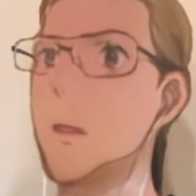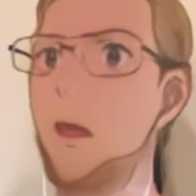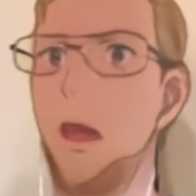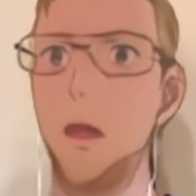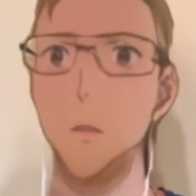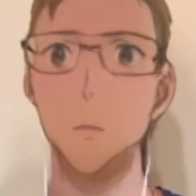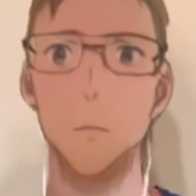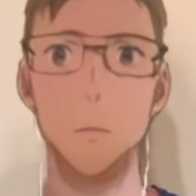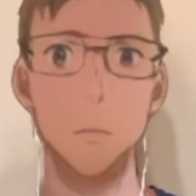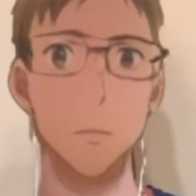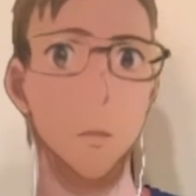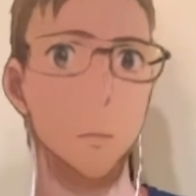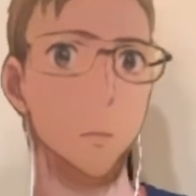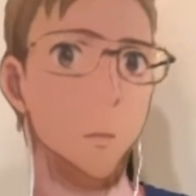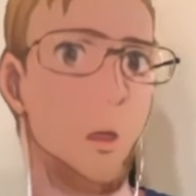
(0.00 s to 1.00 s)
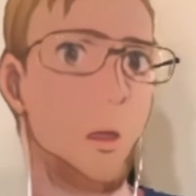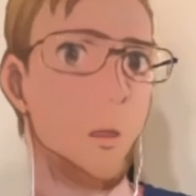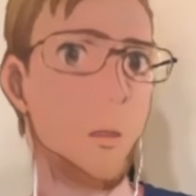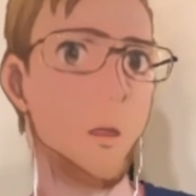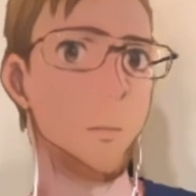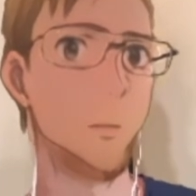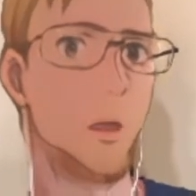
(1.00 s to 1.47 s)
getting
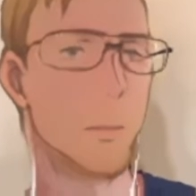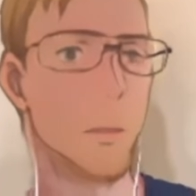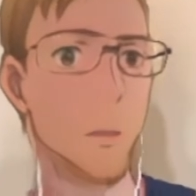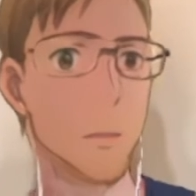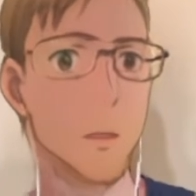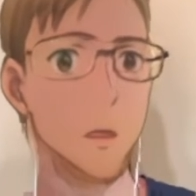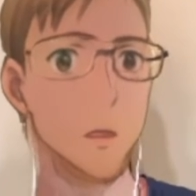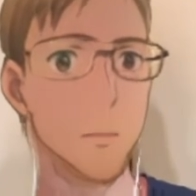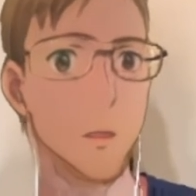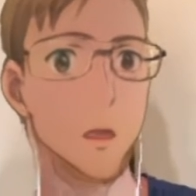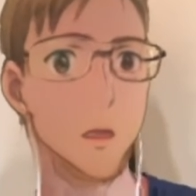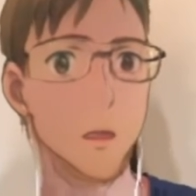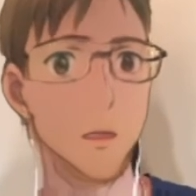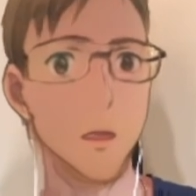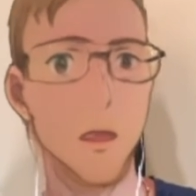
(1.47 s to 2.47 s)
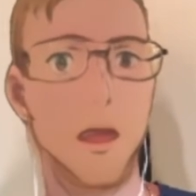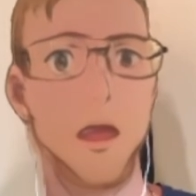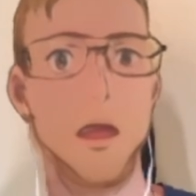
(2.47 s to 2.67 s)
more and more popular because